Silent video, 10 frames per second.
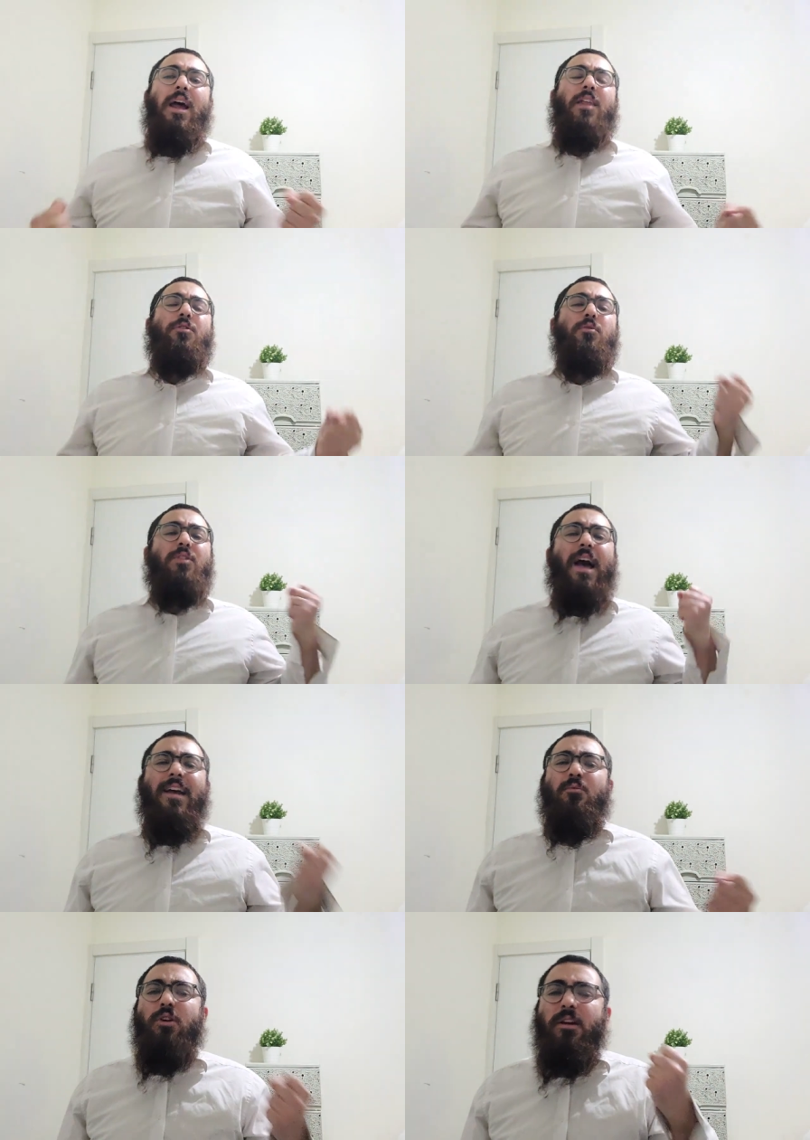And through
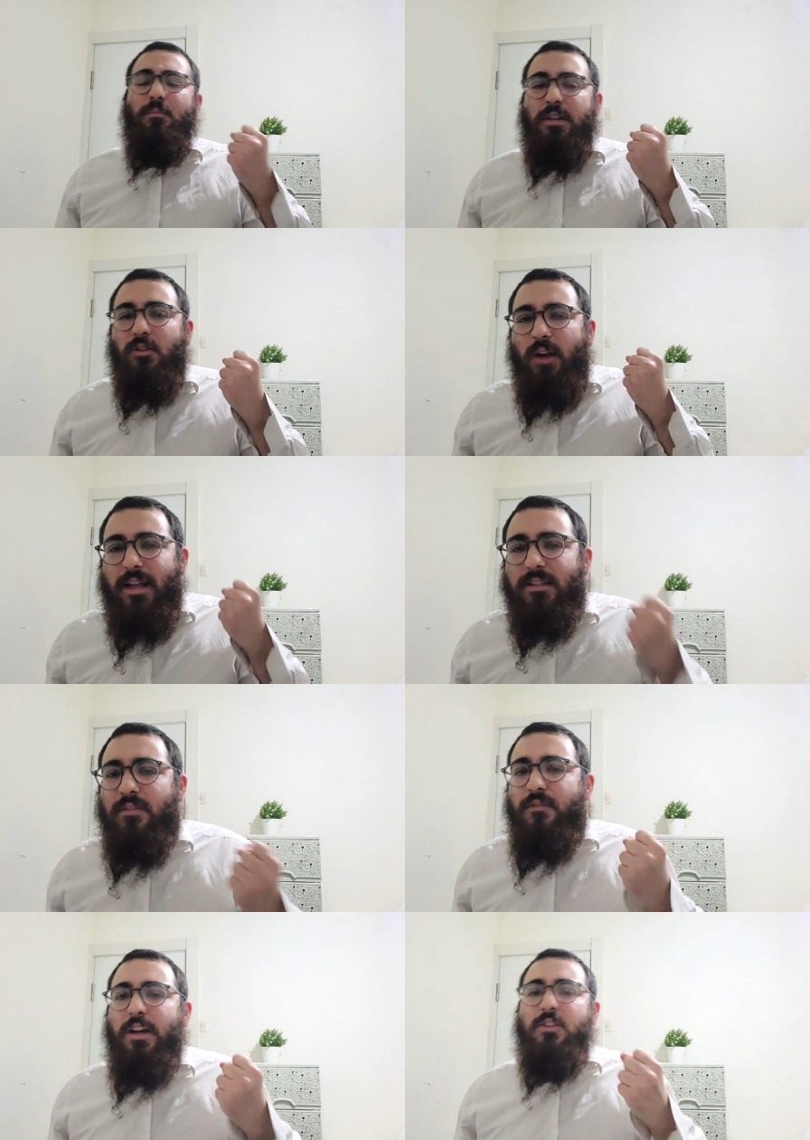that, we're going to be
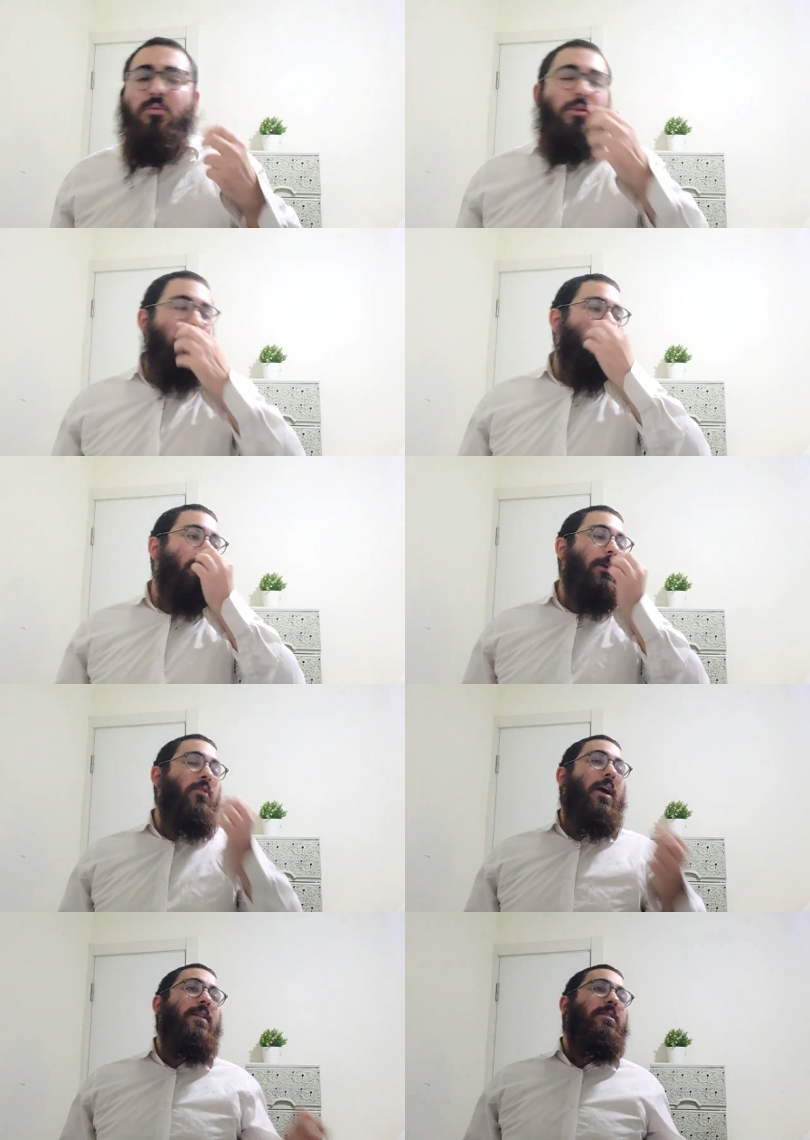granted victory. We're going to be
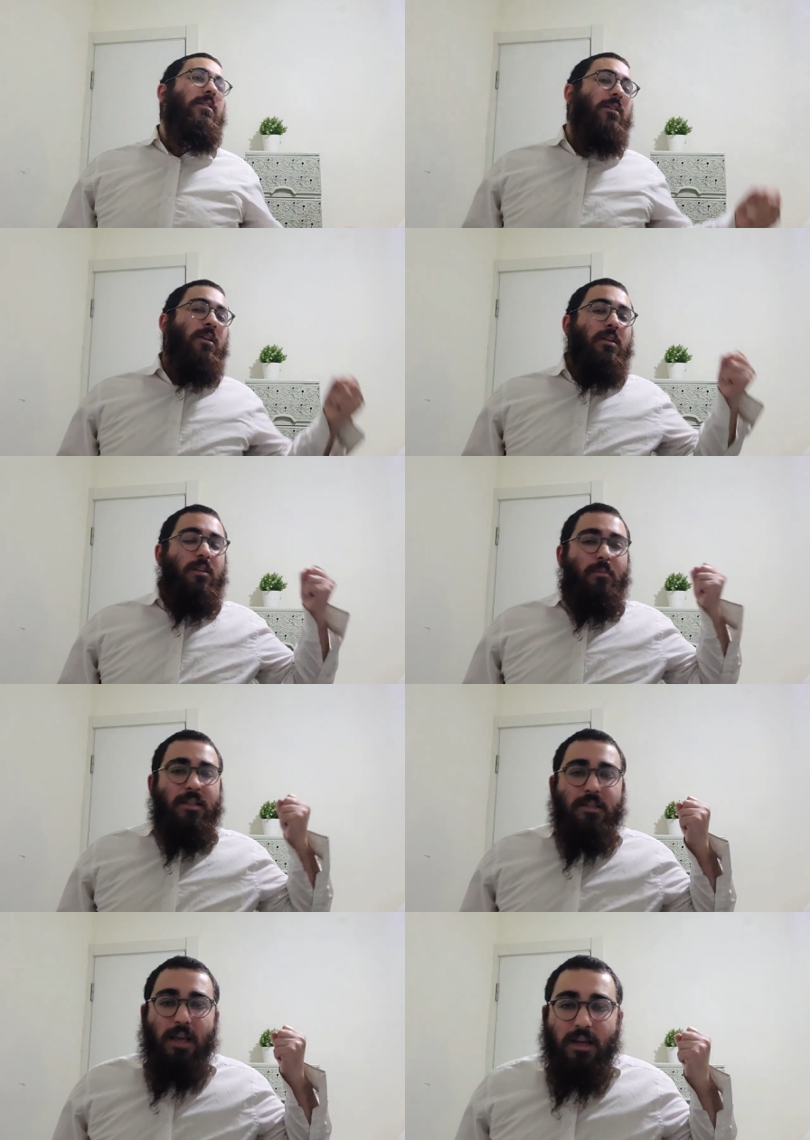granted the
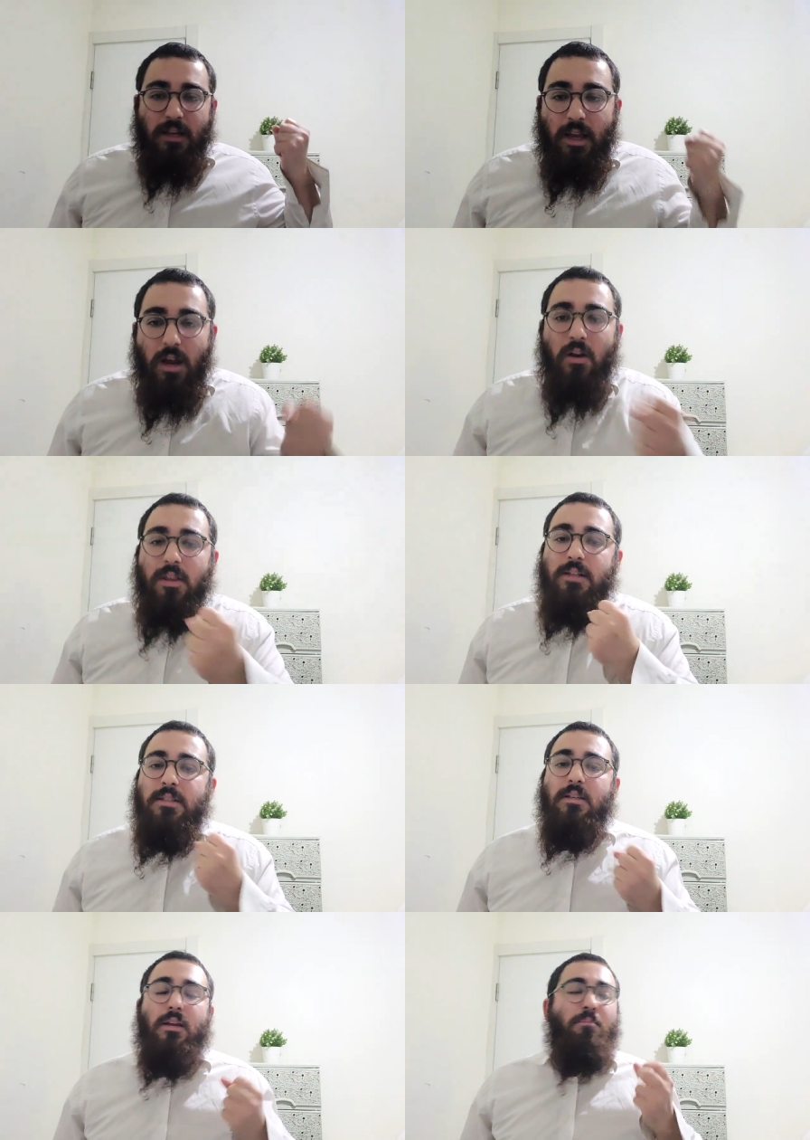messianic era
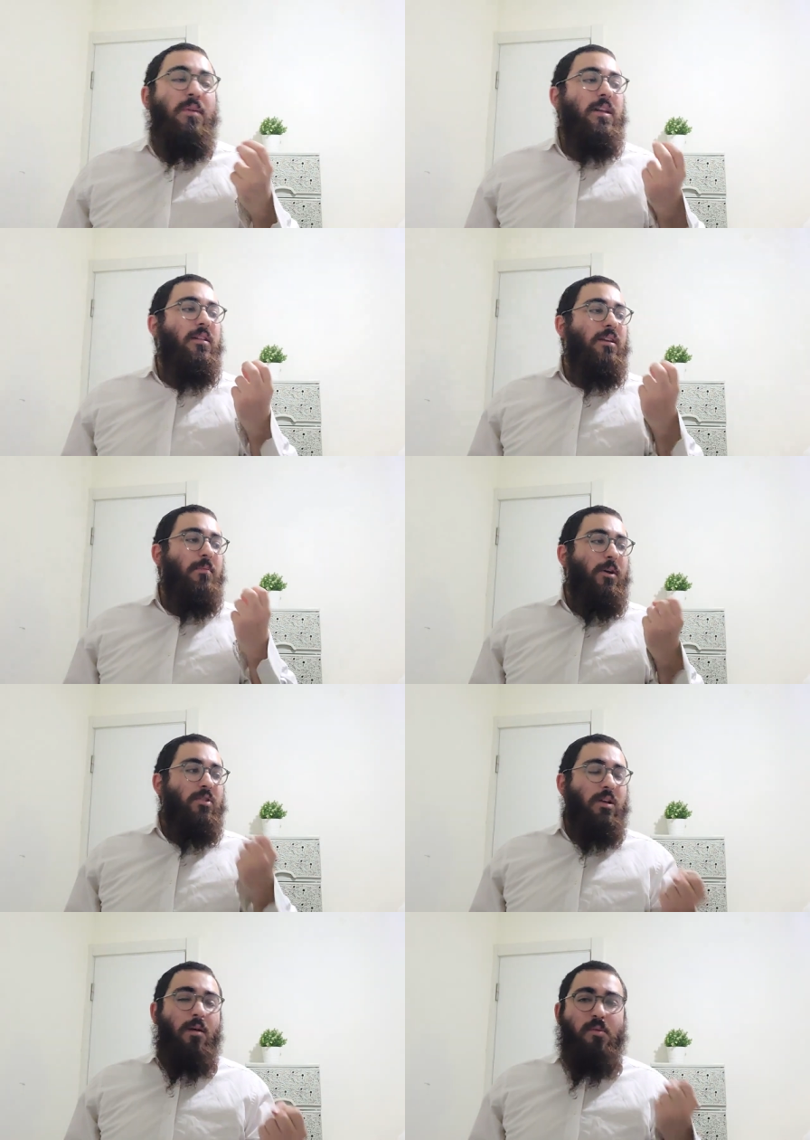that's immediately about
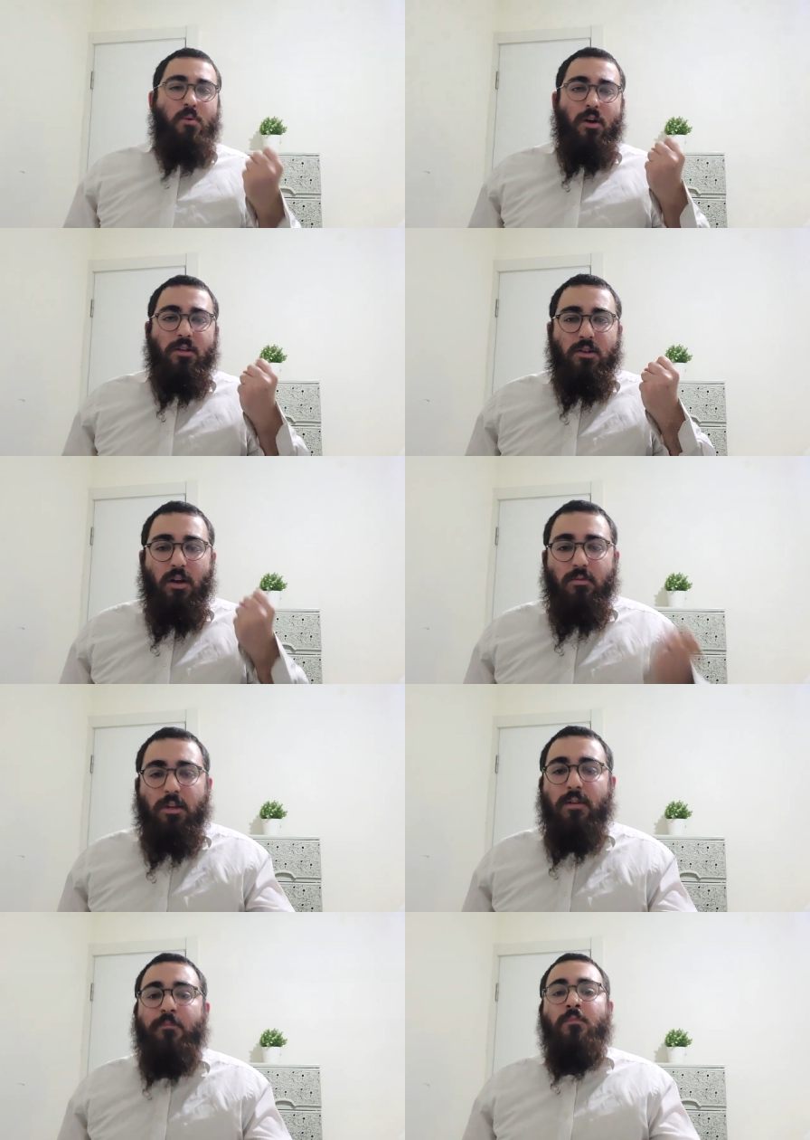to come upon us, God
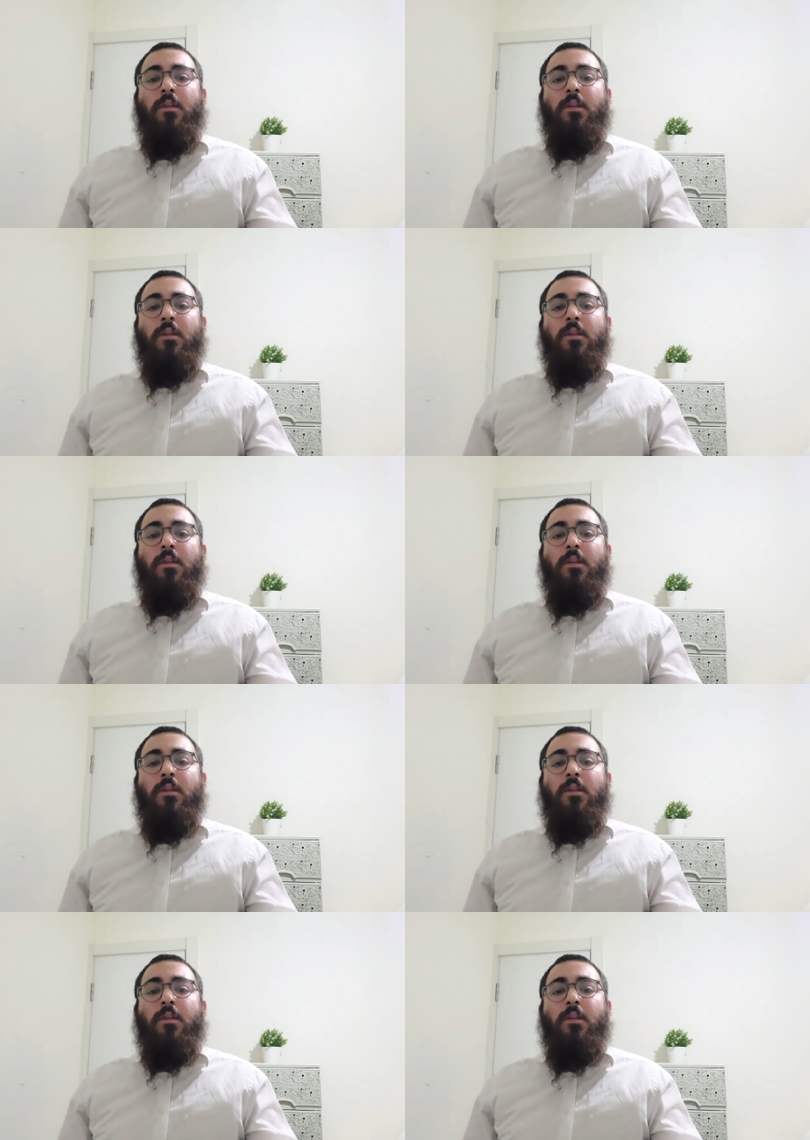willing.